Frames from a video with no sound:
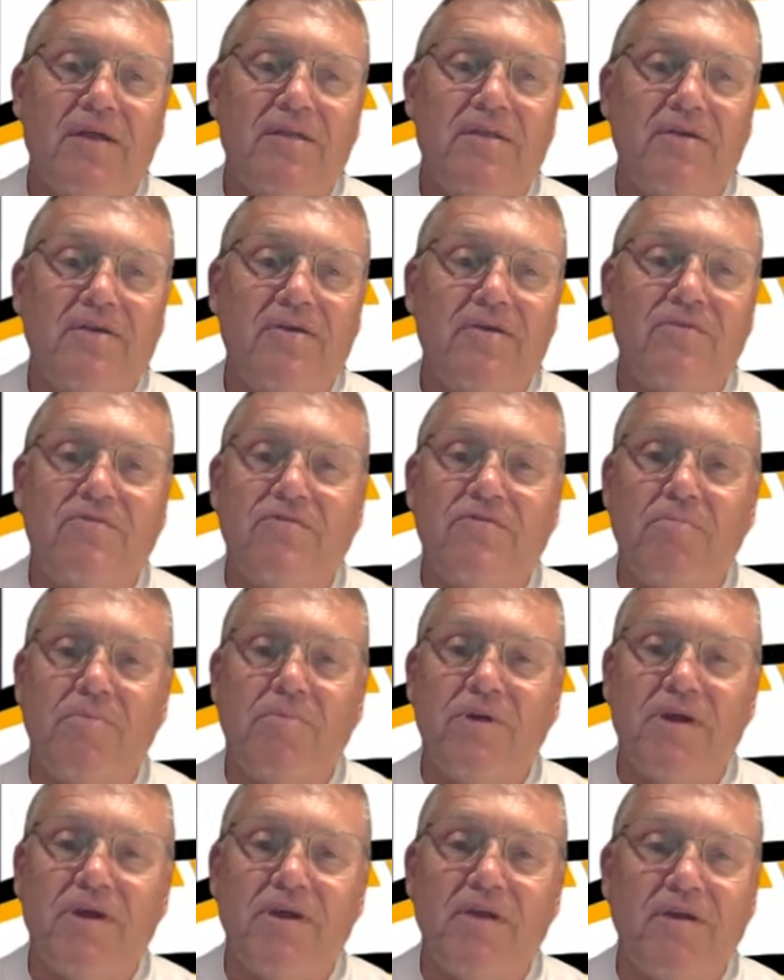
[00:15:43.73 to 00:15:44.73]
there used to
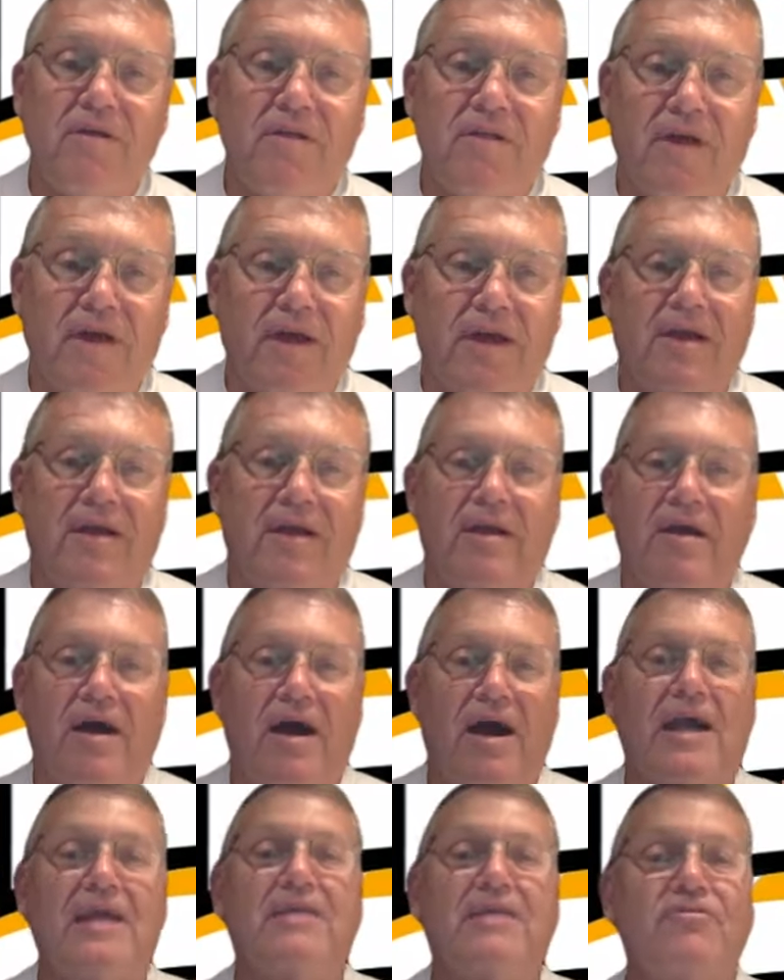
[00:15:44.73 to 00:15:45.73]
be like,
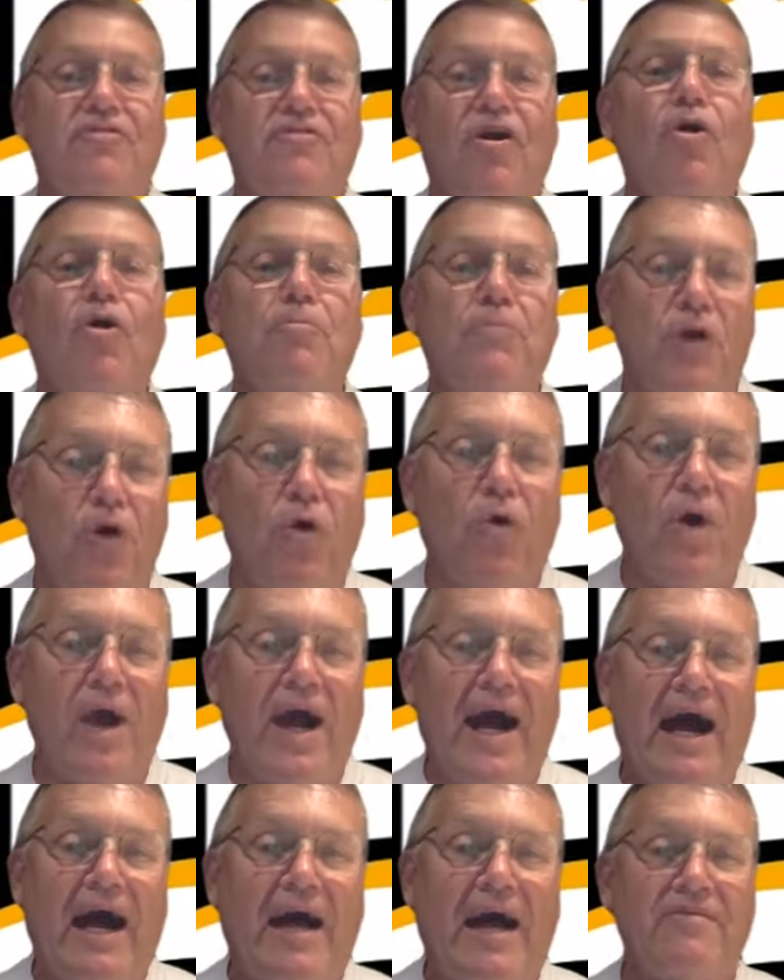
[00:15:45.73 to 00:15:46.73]
I just called them the old
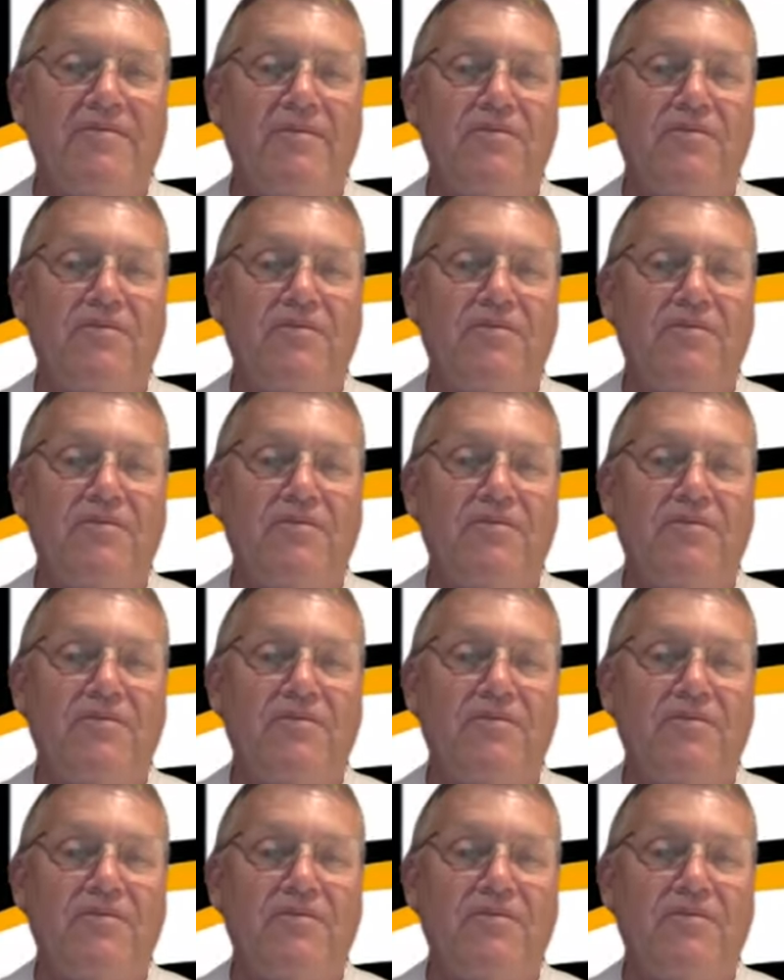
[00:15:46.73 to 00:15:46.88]
guys.